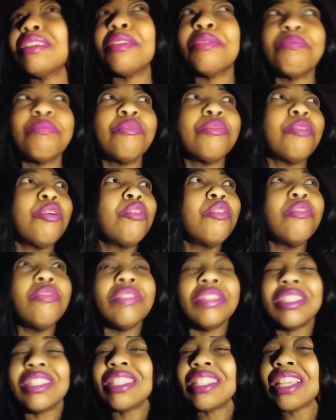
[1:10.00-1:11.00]

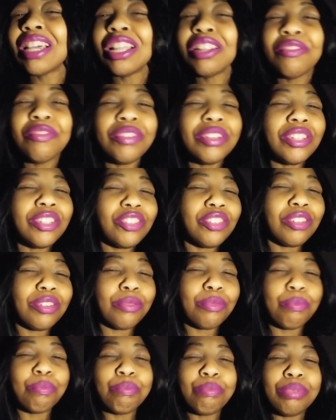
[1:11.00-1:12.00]
movies,
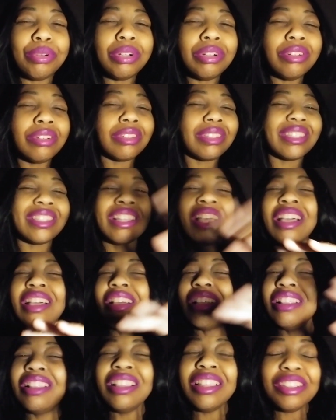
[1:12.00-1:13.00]
television, books,
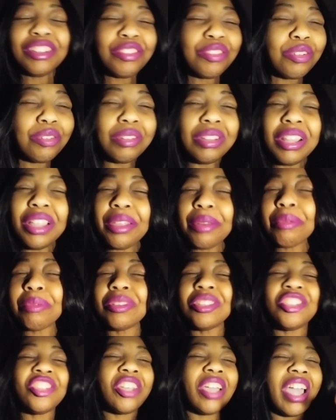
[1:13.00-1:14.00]

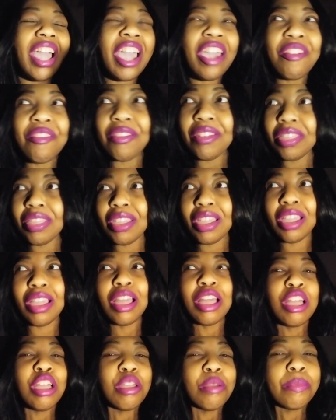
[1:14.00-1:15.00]
literature, everything,
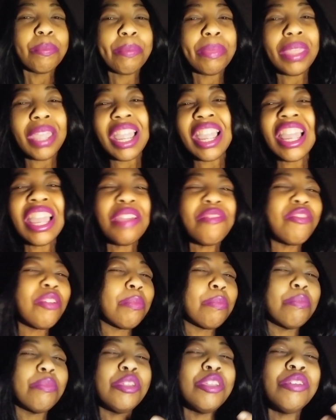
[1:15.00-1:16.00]
but
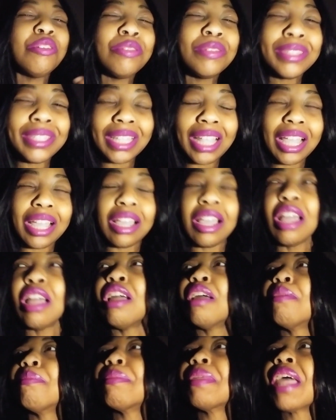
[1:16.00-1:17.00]
even music.
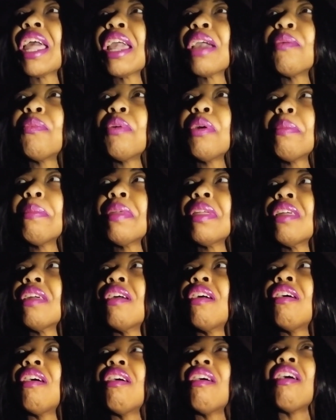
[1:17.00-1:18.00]
Black women
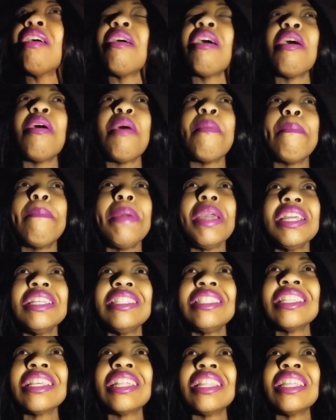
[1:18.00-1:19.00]

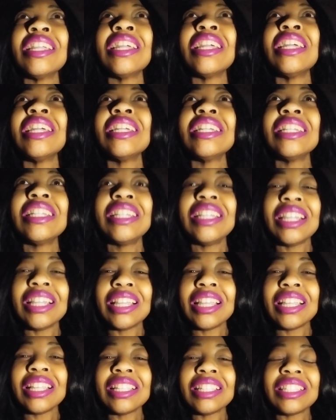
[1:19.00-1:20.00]
basically
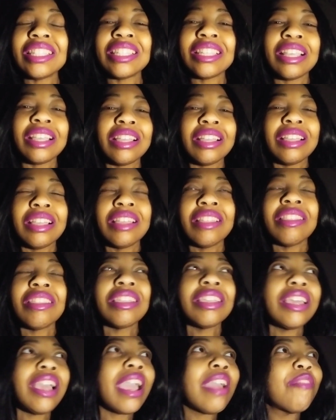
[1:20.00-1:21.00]
get
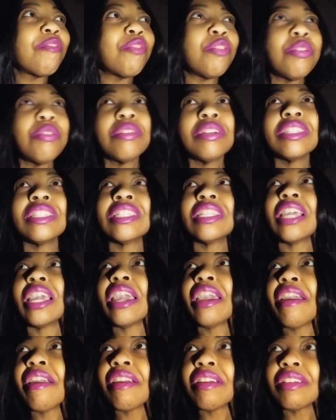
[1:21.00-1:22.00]
for its
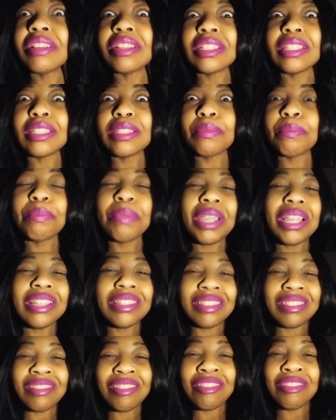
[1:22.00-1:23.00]
characters
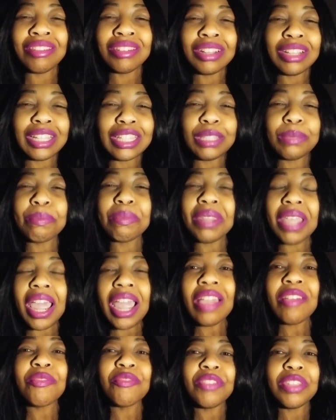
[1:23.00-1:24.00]
based on us
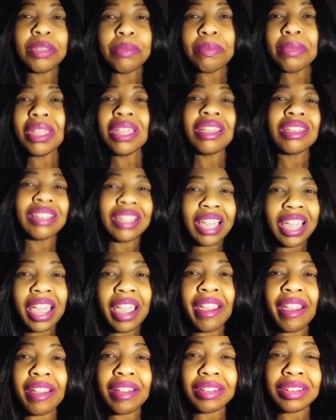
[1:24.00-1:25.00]
black female
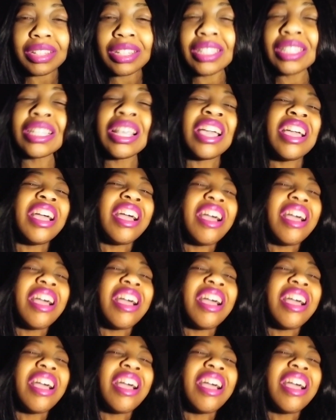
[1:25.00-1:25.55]
characters.